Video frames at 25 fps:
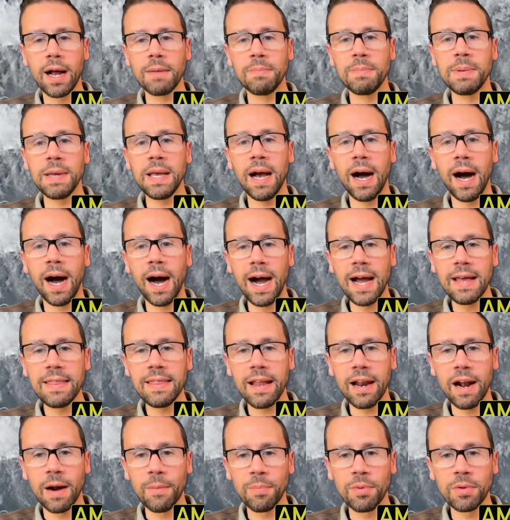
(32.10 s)
behind
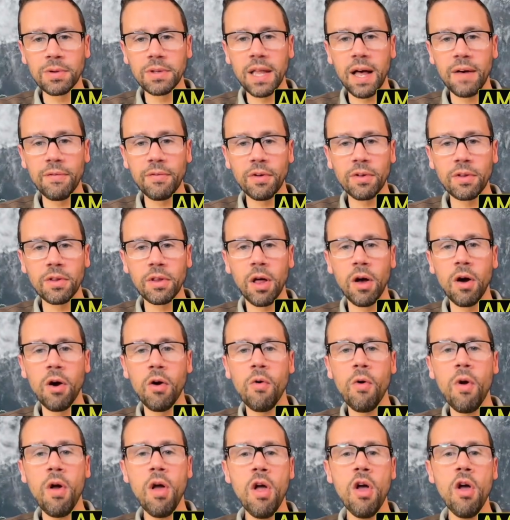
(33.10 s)
that upper level
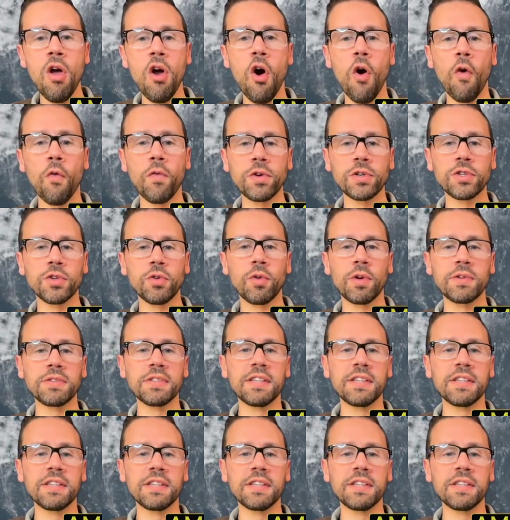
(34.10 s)
low over towards the